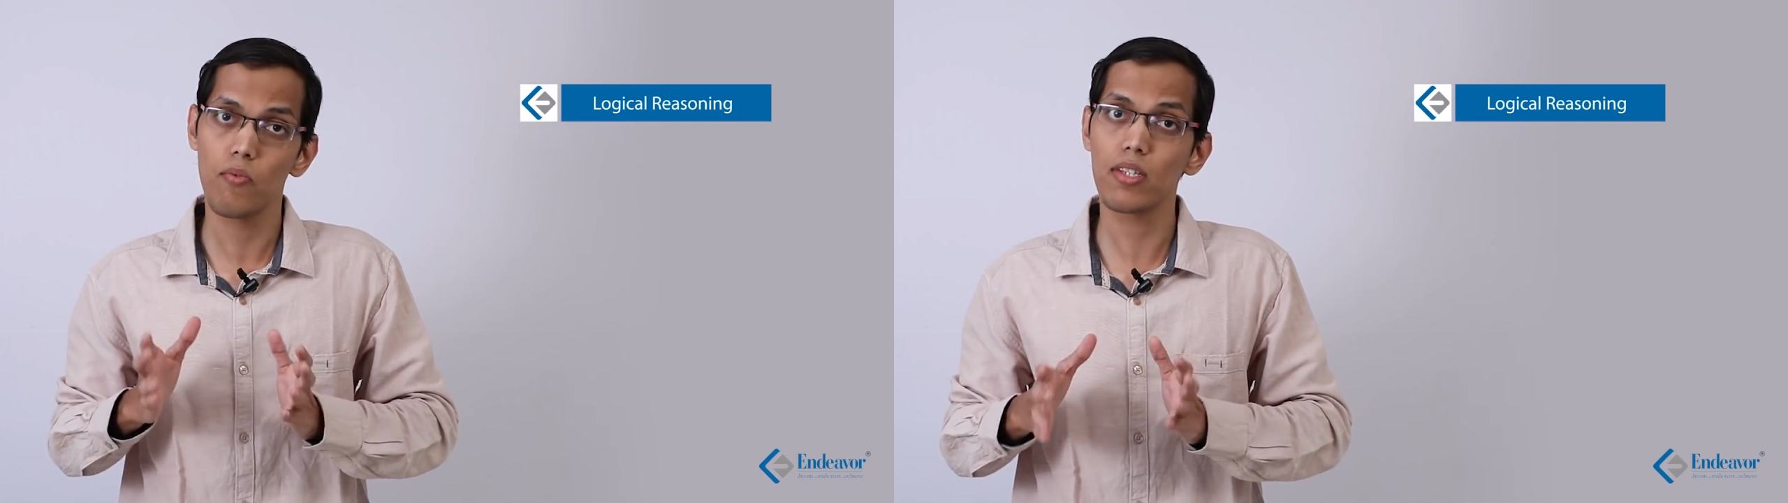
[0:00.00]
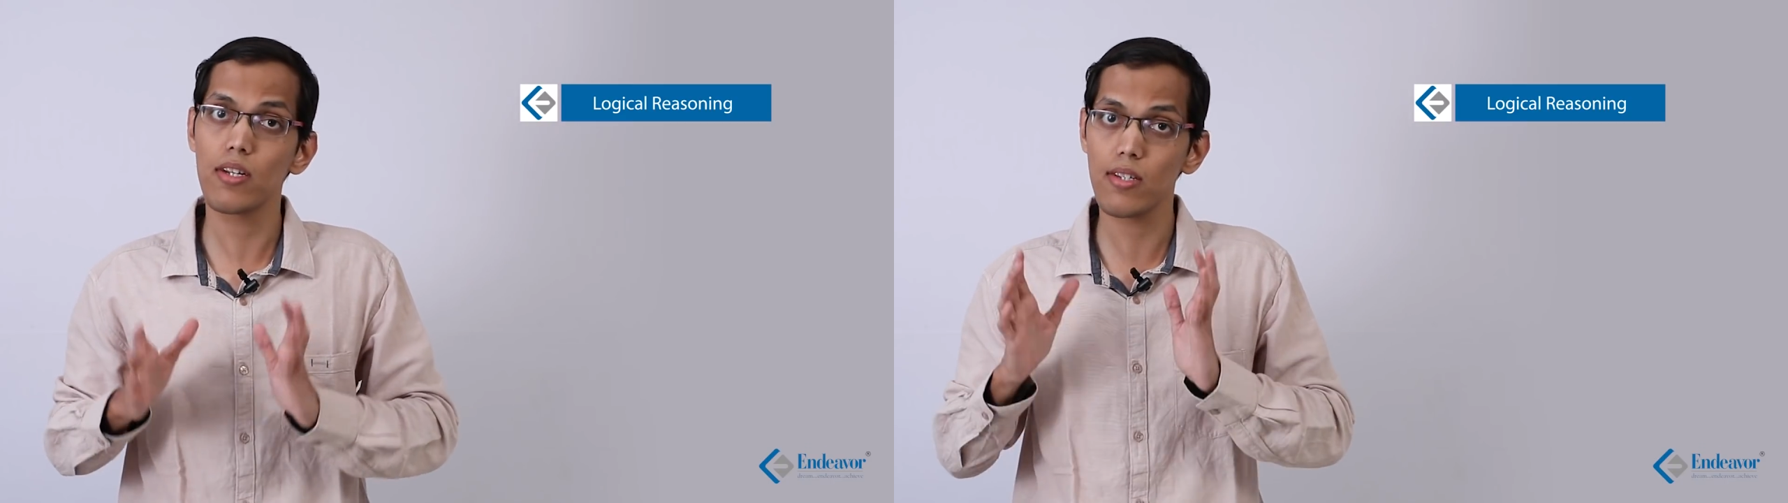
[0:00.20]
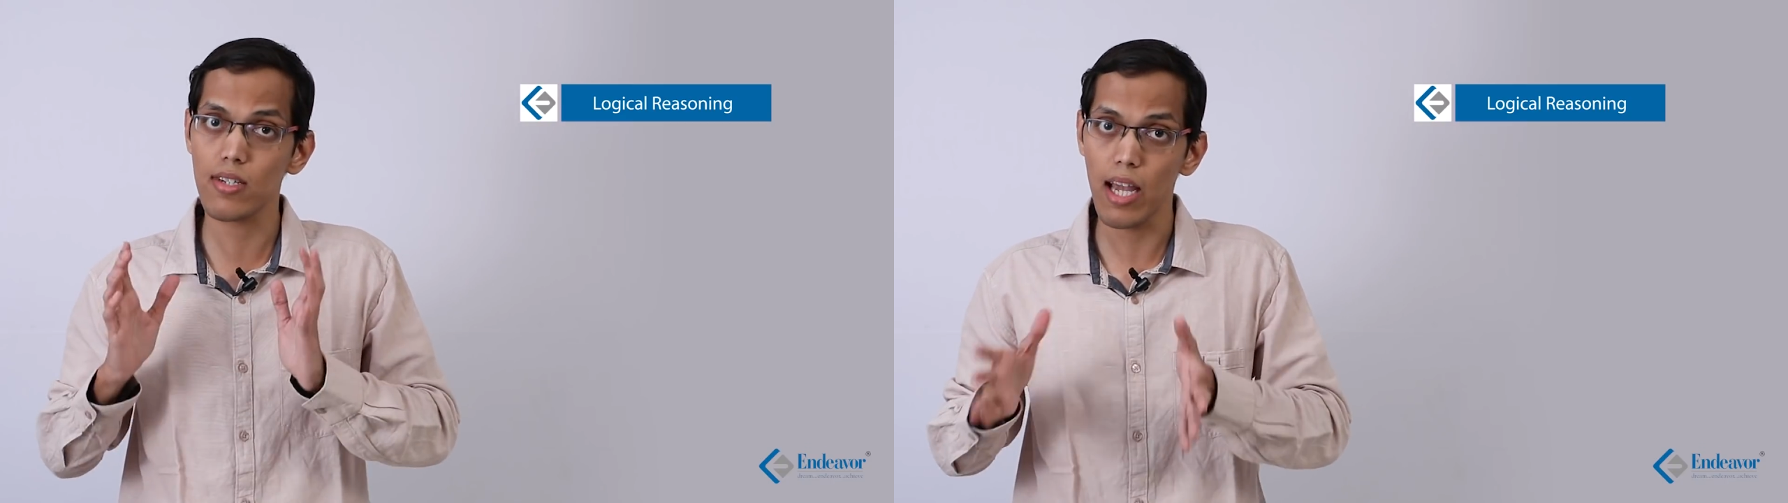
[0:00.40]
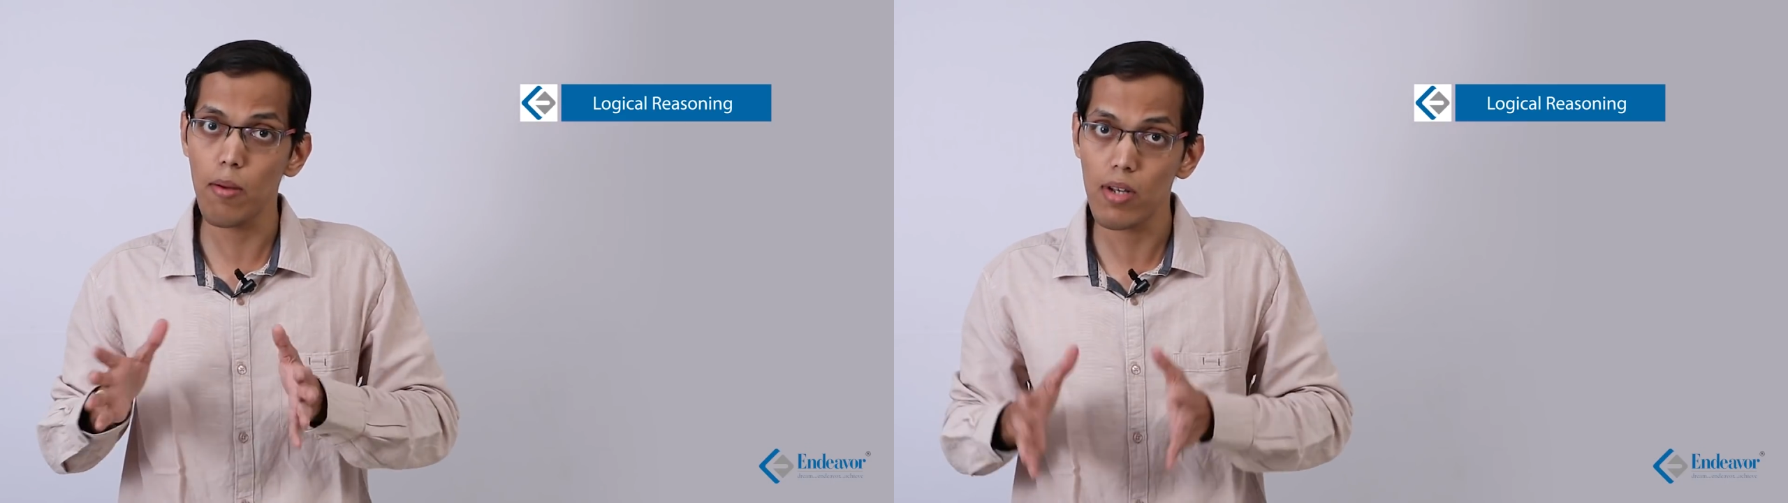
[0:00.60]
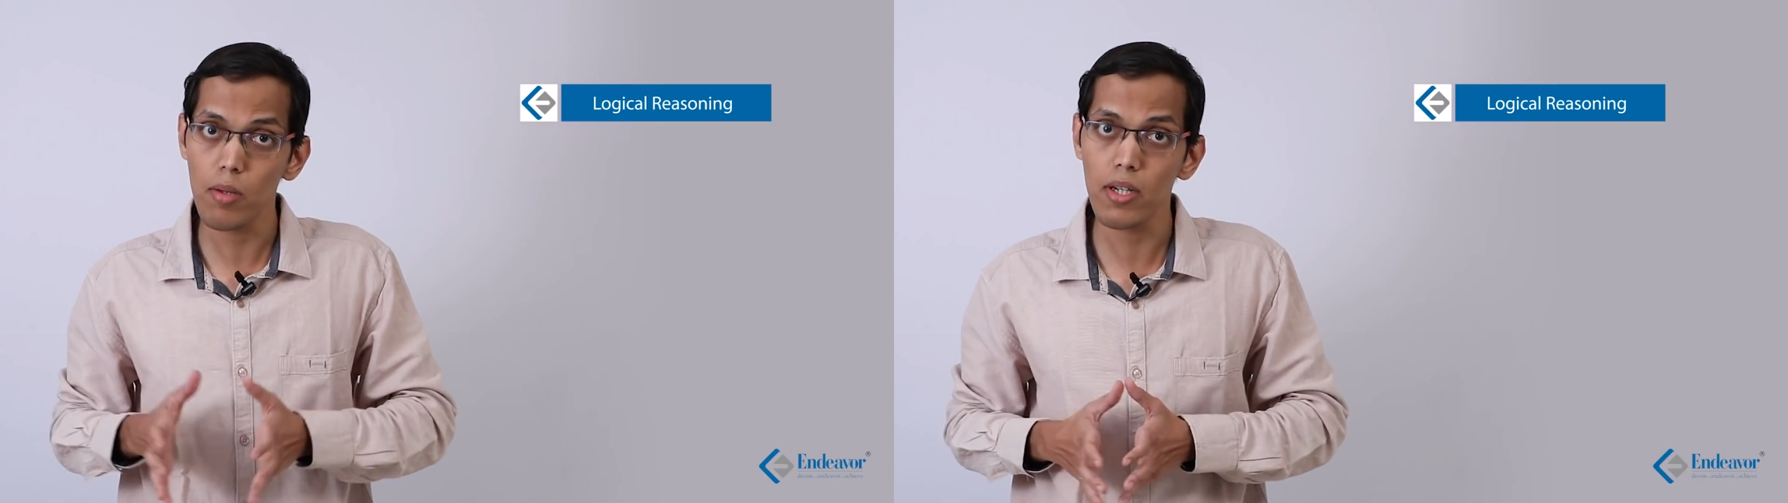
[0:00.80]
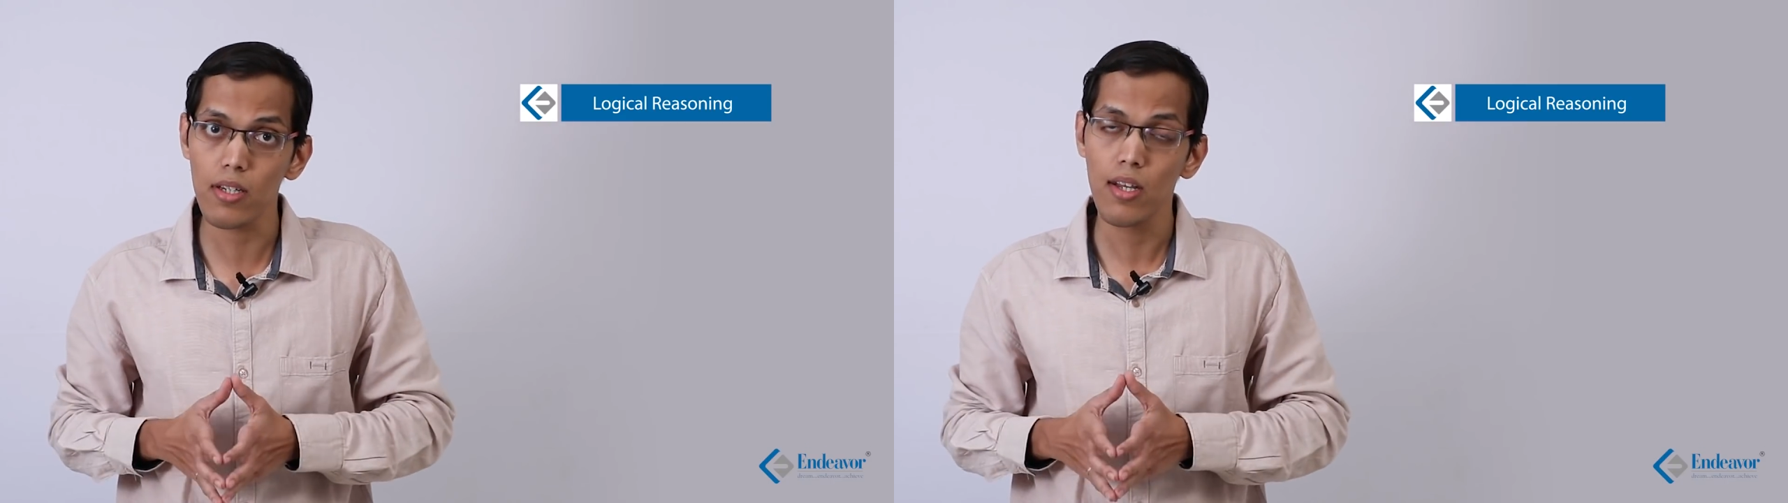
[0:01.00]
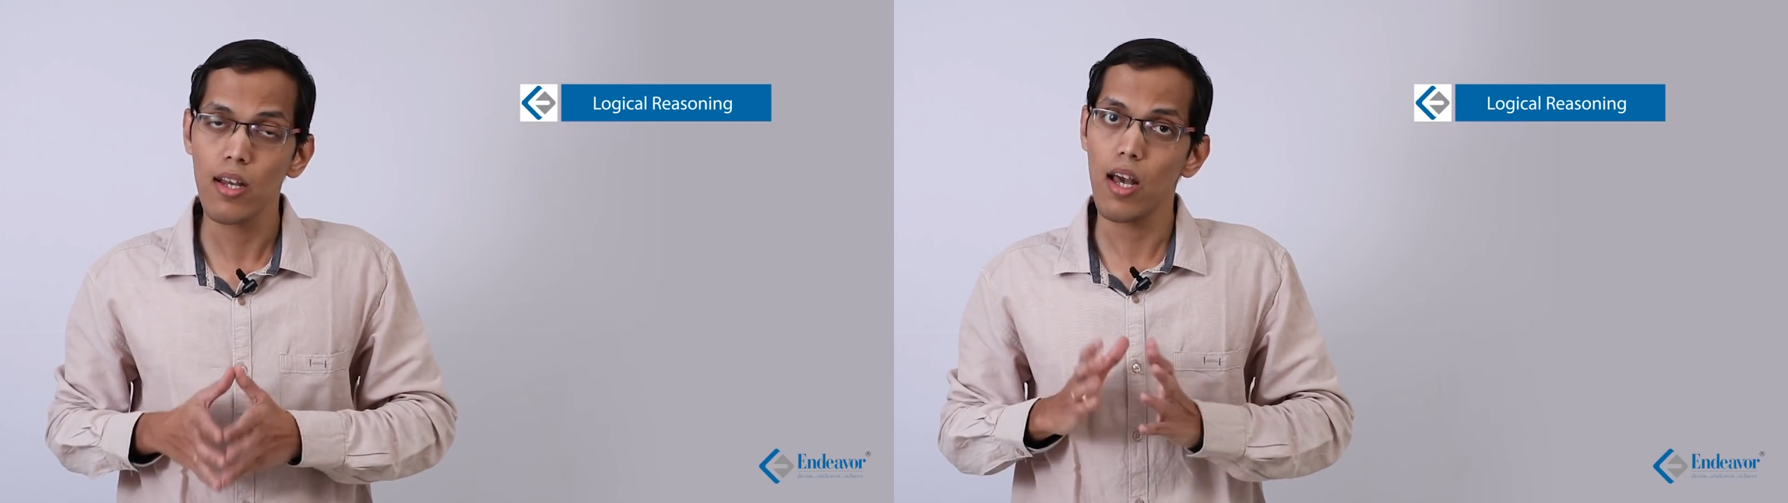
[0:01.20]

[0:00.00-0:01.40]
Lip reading: where there is a time limit